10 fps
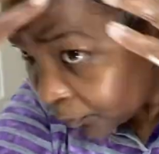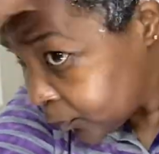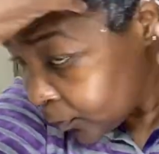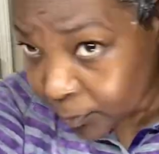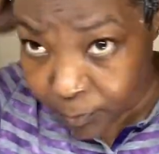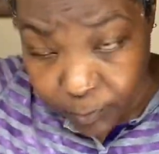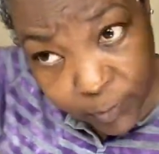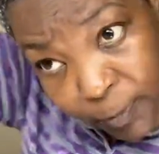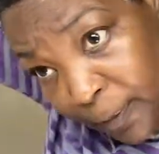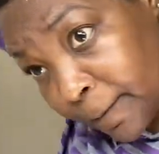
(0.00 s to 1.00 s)
and it
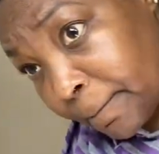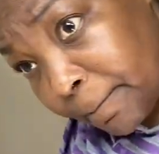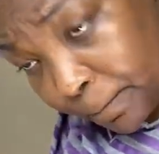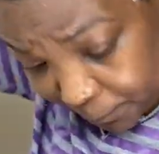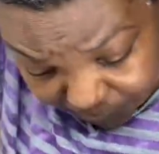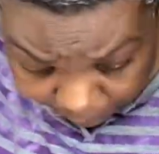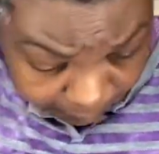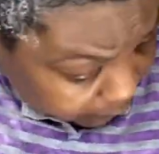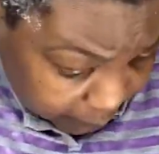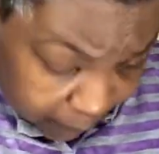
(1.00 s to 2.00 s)
doesn't really take long to
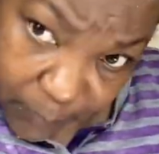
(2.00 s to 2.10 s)
dry.